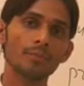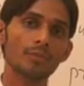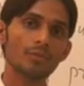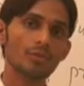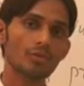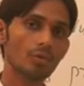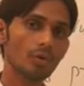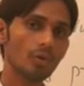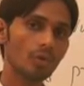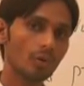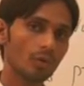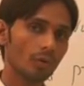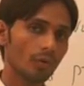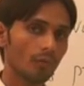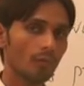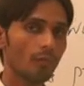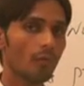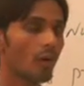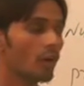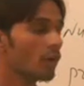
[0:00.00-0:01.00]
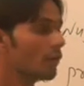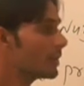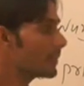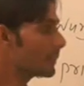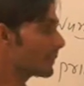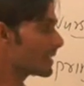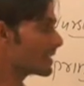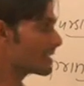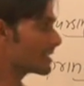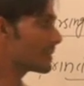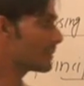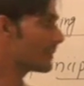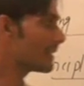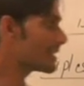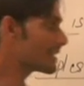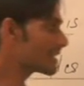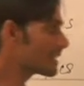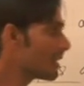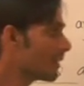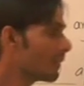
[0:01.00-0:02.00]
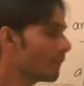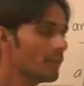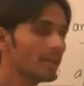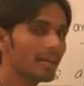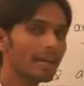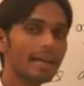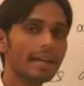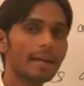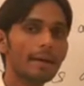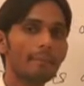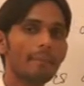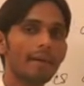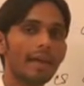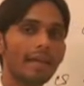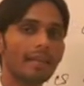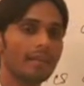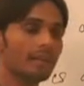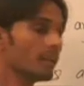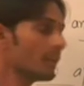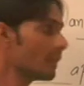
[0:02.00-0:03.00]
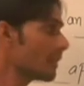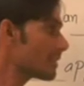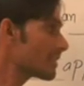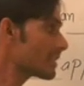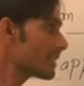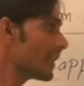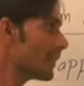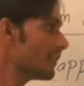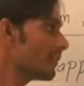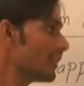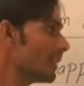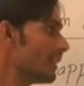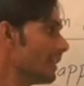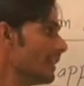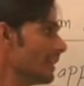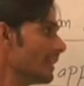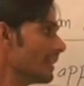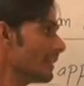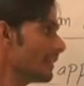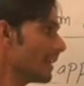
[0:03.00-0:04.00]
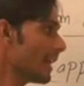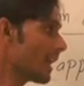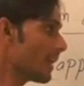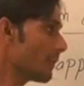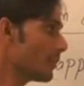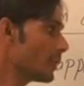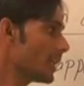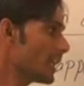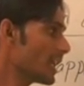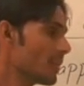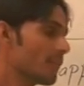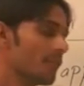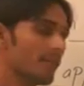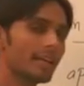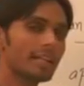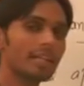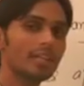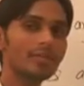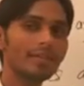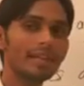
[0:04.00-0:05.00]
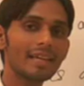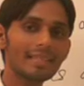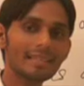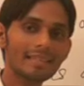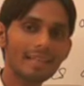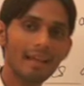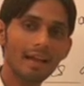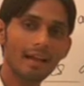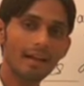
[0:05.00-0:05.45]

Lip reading: So following principles we can apply: safety, therapeutic effectiveness,